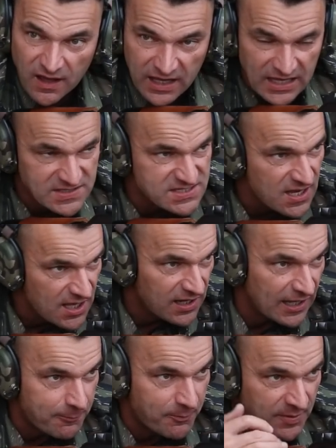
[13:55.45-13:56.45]
It's
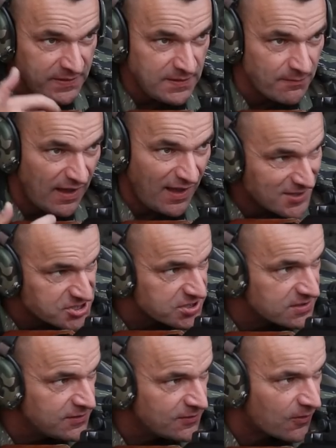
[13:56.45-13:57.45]
like pretty much,
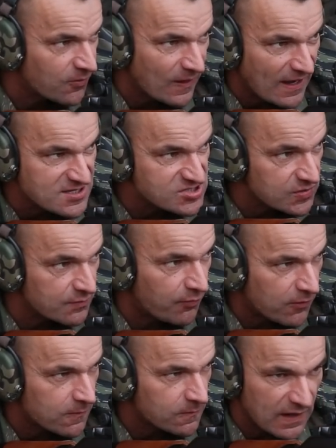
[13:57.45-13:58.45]
you know, guys,
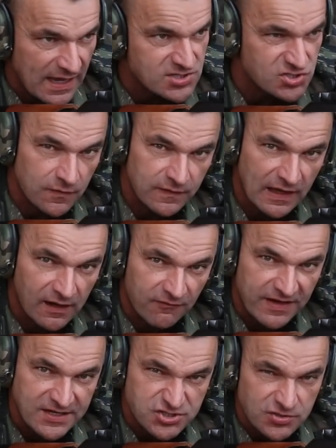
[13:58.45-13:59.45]
more or less on the
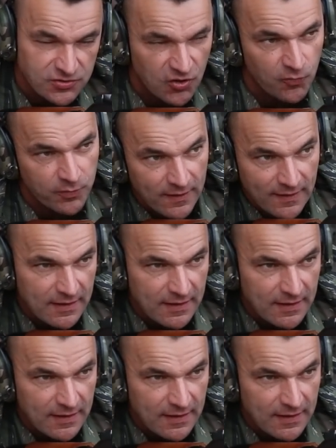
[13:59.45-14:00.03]
elevation dope.